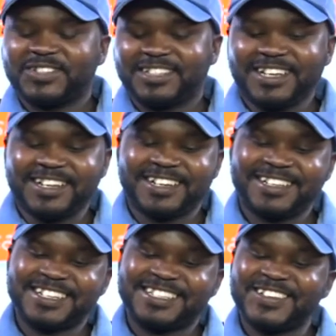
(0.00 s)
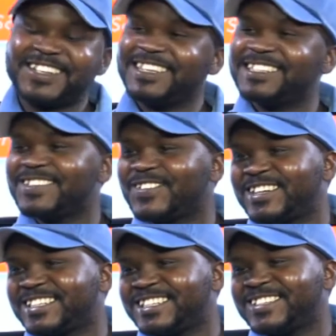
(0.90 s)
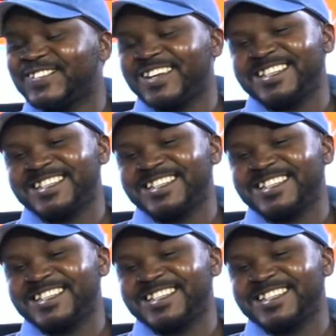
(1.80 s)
That's not an easy question to answer.